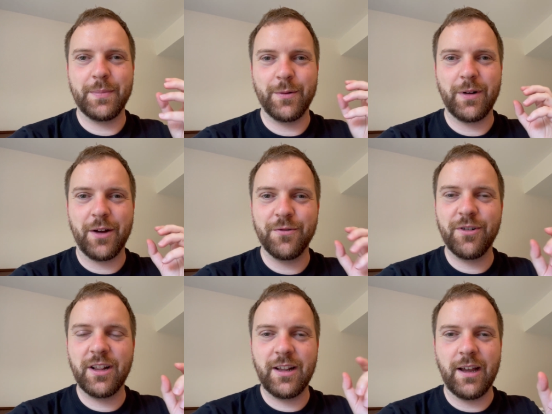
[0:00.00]
But what I
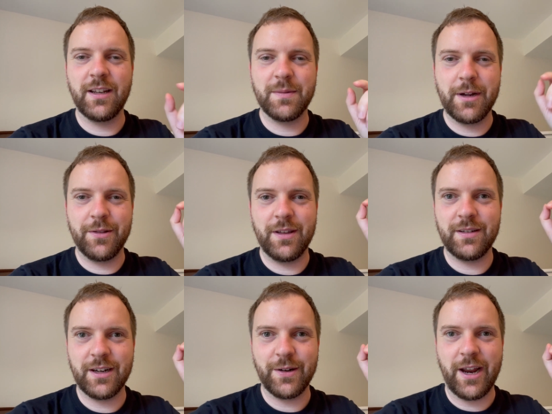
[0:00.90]
really liked about the
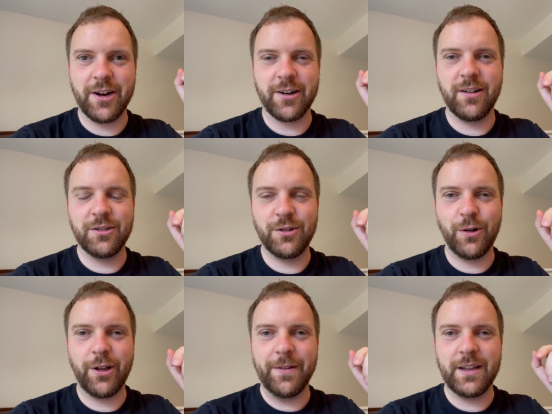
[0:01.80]
zero acre cultured
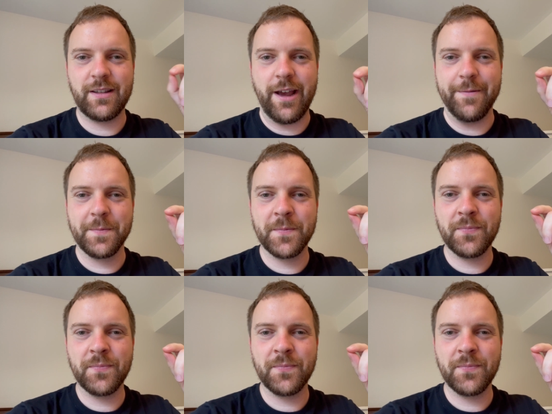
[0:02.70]
oil is that